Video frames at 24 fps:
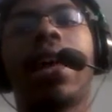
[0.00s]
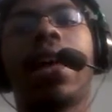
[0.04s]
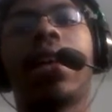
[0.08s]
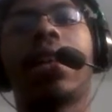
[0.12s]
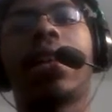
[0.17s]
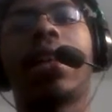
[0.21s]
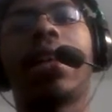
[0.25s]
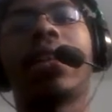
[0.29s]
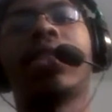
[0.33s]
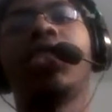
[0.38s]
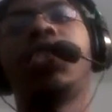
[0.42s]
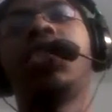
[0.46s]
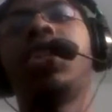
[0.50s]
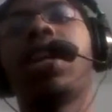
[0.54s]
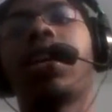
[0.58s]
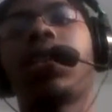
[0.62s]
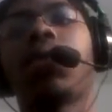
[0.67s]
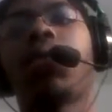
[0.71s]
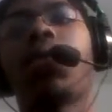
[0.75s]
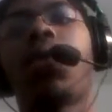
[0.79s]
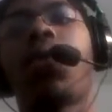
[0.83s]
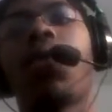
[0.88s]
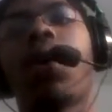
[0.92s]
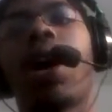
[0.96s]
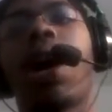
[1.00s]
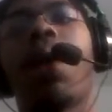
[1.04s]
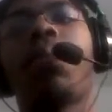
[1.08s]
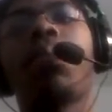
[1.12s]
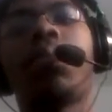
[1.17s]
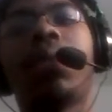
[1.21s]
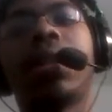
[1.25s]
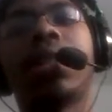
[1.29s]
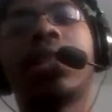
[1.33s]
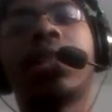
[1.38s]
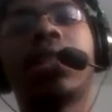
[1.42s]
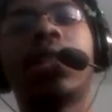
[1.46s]
in general
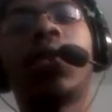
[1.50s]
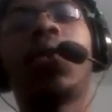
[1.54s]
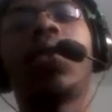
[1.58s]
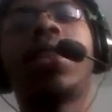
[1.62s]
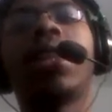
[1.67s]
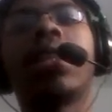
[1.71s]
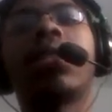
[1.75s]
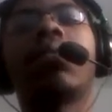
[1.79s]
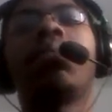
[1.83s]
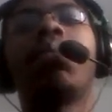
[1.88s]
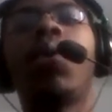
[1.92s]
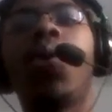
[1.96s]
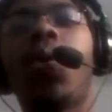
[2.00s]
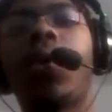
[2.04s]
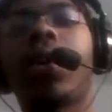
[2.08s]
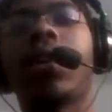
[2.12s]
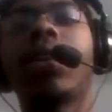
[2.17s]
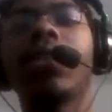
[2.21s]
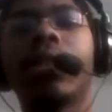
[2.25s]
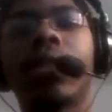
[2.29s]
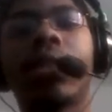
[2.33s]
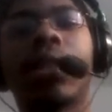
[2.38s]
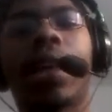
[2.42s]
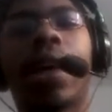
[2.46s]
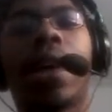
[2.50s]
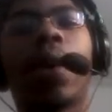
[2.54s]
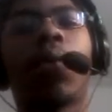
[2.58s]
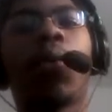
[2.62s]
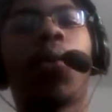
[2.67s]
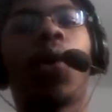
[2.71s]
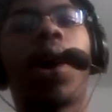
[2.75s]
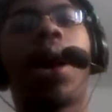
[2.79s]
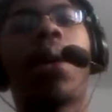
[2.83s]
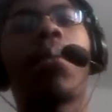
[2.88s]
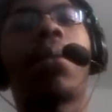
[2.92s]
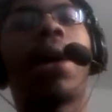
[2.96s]
up until this point, like
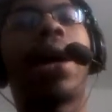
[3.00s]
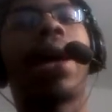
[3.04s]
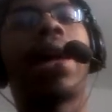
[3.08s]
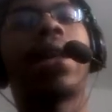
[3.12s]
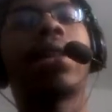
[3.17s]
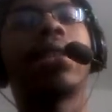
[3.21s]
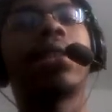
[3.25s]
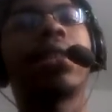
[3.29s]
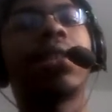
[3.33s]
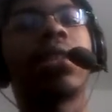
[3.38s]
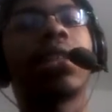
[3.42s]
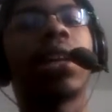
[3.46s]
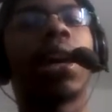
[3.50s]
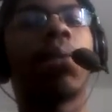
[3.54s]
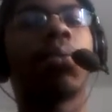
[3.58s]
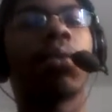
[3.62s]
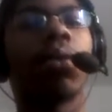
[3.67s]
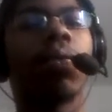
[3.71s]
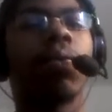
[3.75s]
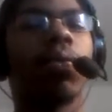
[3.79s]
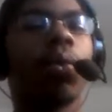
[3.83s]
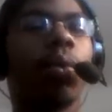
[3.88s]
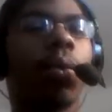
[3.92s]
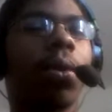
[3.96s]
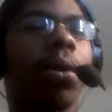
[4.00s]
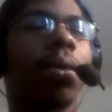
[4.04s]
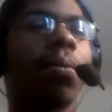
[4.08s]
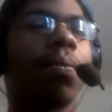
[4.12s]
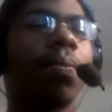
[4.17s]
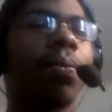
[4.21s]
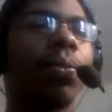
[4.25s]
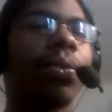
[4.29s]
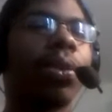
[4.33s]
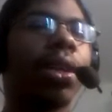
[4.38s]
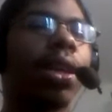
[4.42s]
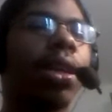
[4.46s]
where I'm at, chapter 4.
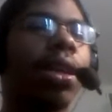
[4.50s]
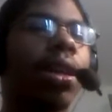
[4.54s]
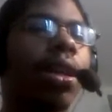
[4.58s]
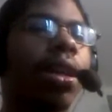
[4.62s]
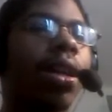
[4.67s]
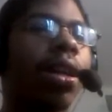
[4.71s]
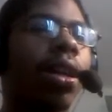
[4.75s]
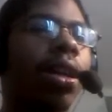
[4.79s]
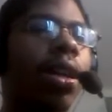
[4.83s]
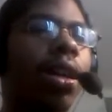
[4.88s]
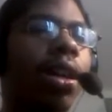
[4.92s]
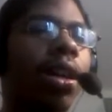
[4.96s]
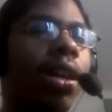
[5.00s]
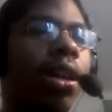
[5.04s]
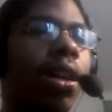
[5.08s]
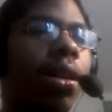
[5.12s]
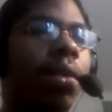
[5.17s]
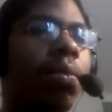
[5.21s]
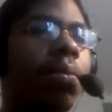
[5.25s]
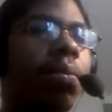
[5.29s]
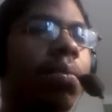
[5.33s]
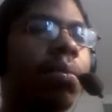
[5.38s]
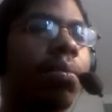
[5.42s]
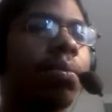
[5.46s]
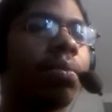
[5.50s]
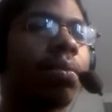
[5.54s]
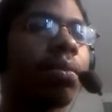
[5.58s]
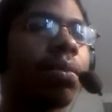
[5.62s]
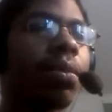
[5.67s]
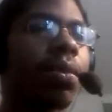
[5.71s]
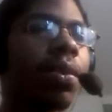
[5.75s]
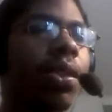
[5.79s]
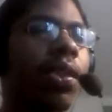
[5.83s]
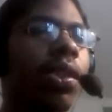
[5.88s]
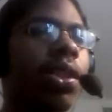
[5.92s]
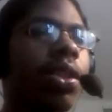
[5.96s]
Um,
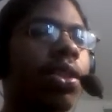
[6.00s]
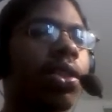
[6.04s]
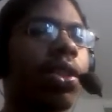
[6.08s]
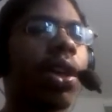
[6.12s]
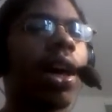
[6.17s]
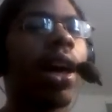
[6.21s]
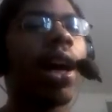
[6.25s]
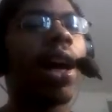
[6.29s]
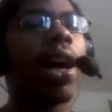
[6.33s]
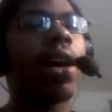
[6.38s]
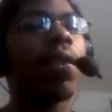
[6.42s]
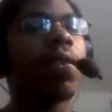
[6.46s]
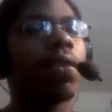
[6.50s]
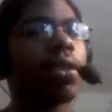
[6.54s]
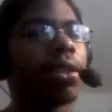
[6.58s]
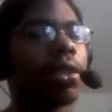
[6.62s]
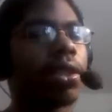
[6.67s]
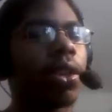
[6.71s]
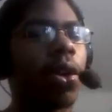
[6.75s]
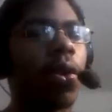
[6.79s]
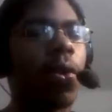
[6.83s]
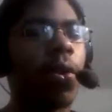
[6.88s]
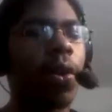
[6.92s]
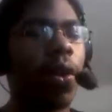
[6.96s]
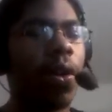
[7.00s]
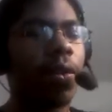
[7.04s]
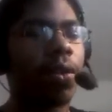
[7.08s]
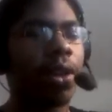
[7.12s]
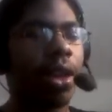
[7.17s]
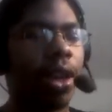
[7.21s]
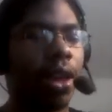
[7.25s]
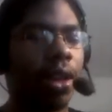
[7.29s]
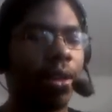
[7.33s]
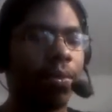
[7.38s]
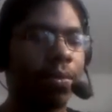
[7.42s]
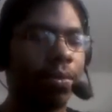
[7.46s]
so
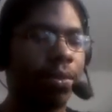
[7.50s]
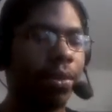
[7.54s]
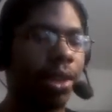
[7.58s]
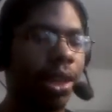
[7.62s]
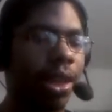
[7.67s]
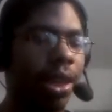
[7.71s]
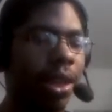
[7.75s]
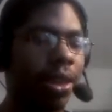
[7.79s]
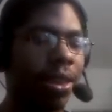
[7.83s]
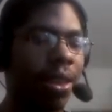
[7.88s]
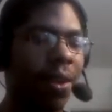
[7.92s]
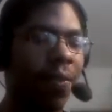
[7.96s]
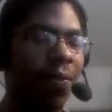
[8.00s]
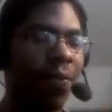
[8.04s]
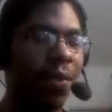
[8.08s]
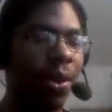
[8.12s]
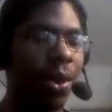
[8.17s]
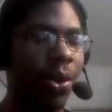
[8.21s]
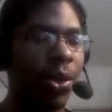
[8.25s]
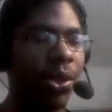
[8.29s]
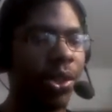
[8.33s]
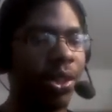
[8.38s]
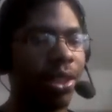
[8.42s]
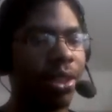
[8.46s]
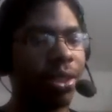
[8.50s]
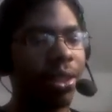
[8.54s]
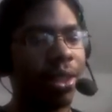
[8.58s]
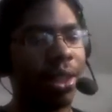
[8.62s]
okay, the first